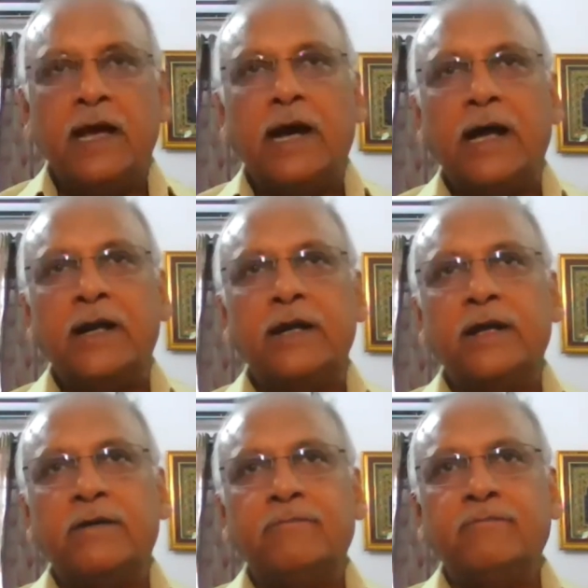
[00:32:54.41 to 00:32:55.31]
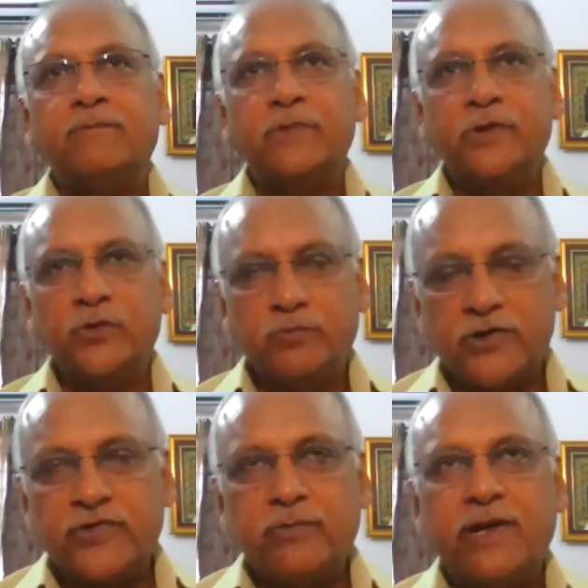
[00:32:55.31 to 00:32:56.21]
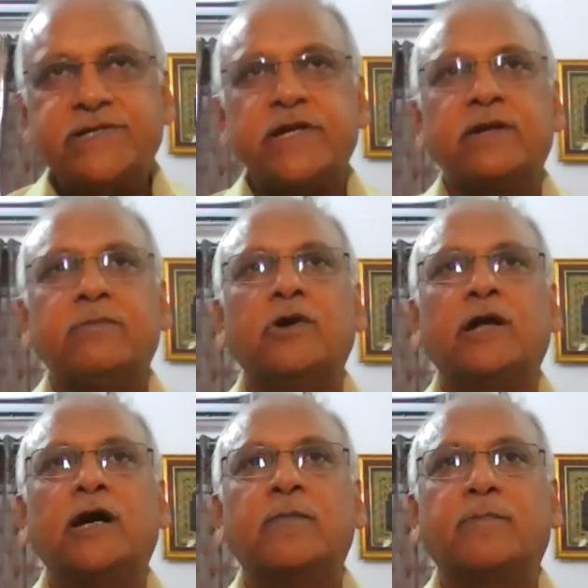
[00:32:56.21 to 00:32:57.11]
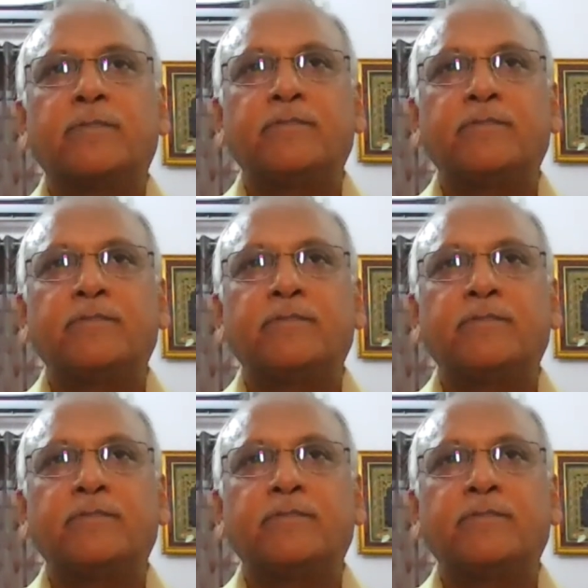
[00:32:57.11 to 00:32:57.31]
And you also mentioned about our